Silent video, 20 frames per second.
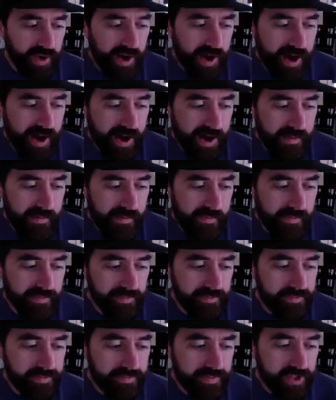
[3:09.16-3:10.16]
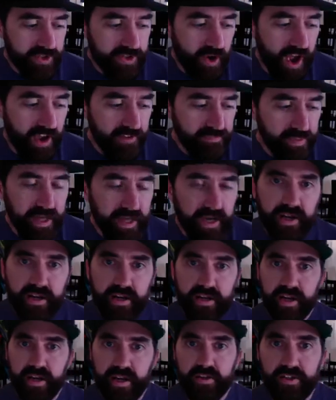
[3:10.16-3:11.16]
I've been
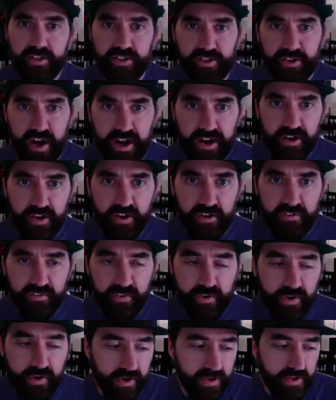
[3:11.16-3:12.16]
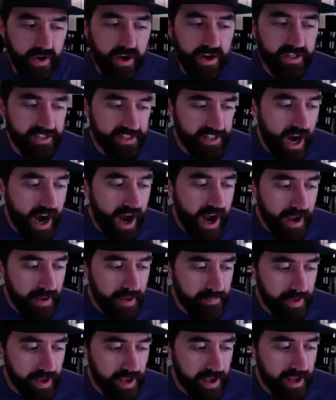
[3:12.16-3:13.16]
an illustrator for a long
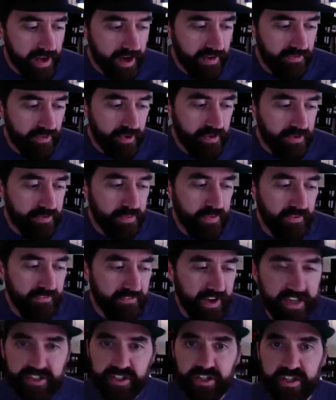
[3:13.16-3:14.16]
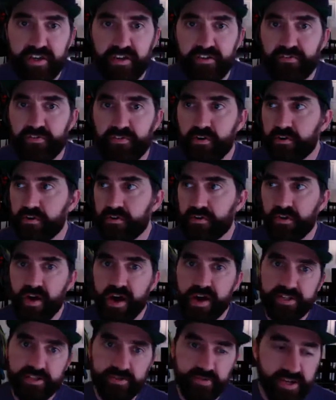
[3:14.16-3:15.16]
time, and I've worked professionally for
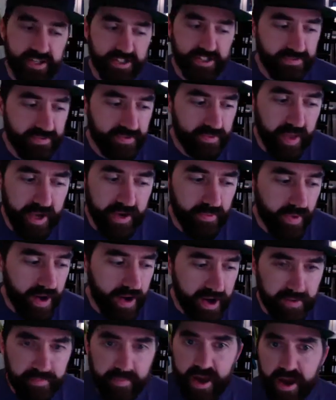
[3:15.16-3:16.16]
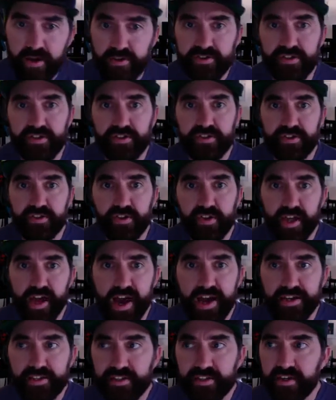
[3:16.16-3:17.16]
clients ranging from like Random House to
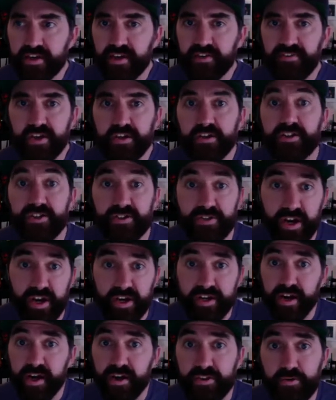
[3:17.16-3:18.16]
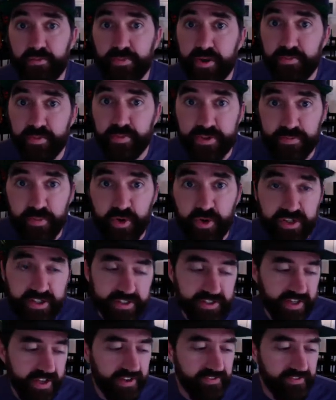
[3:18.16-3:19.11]
Scholastic. I've illustrated other people's books.